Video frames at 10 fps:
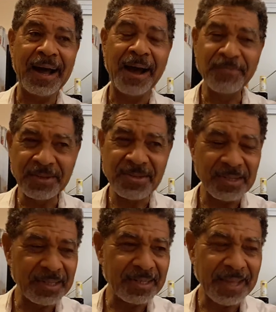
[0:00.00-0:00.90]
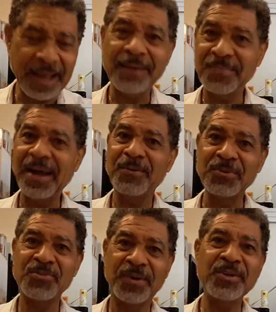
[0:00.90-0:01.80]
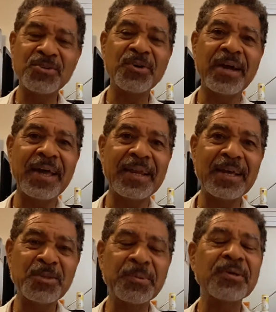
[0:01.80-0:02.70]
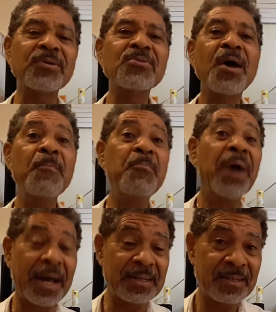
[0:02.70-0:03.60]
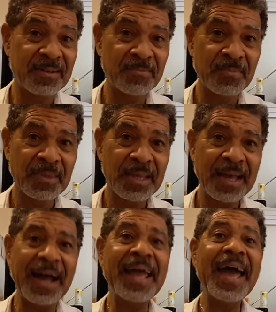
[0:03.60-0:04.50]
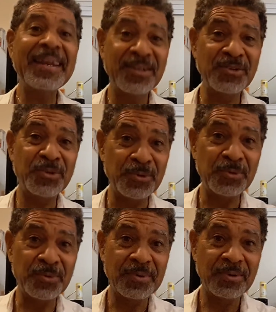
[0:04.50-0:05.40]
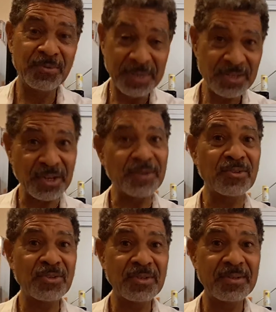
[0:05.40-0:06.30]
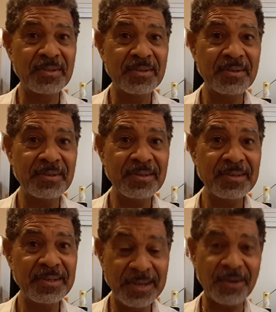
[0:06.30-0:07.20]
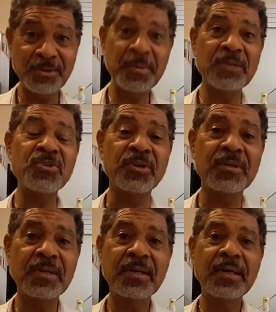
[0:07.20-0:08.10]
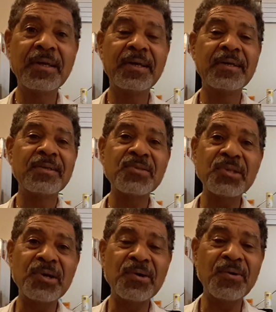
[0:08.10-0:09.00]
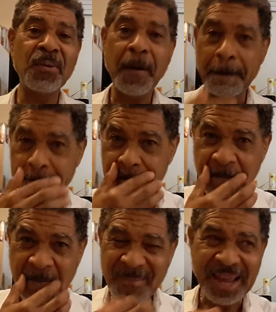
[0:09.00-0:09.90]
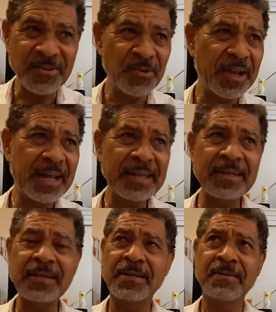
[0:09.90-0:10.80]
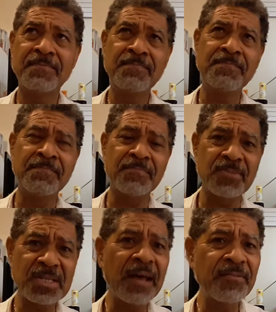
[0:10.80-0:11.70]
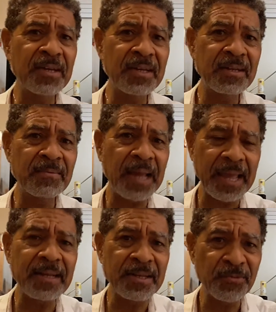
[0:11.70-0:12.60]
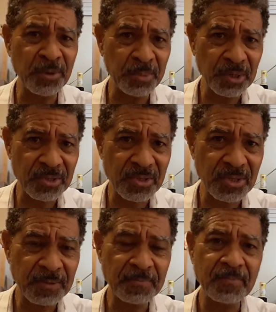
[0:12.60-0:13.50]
obviously, yeah, I was very sure I had Asperger's, but I had to do research, you know, to make sure. So I read, hmm, seven, eight different books